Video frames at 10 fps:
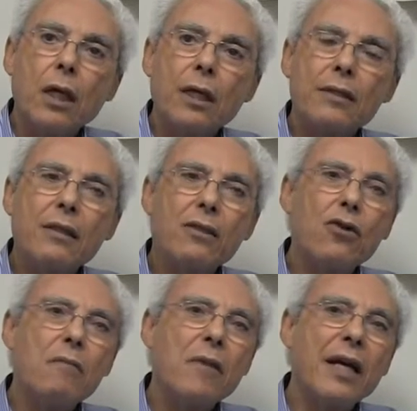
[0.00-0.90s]
I said,
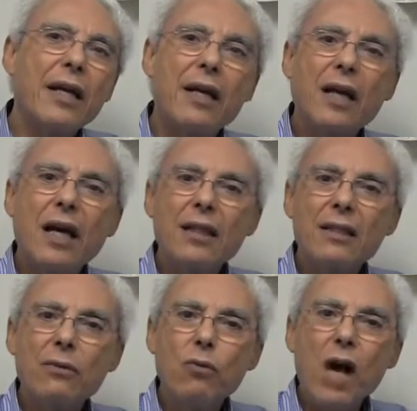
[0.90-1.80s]
oh my God,
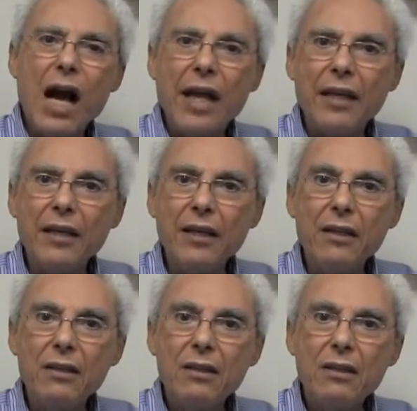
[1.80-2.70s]
why?
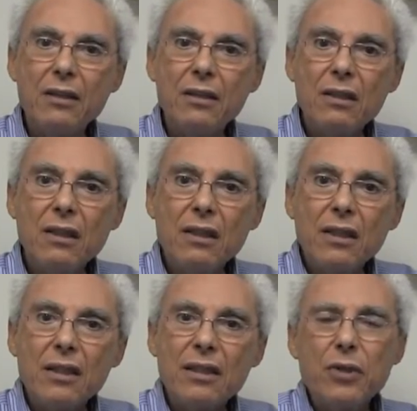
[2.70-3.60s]

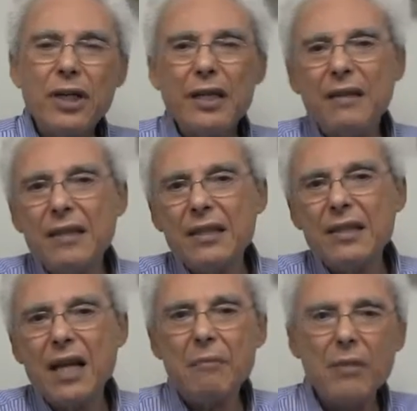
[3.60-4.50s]
This is why he
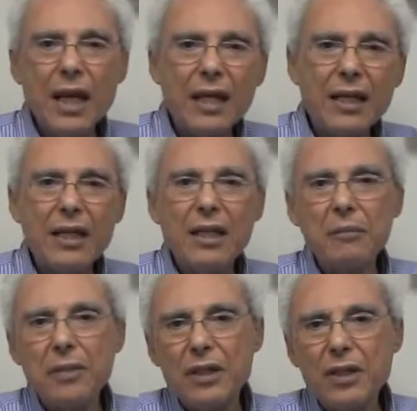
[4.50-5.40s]
thinks I'm like a little
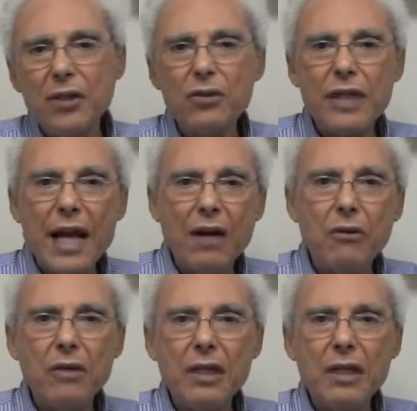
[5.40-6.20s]
bit, down.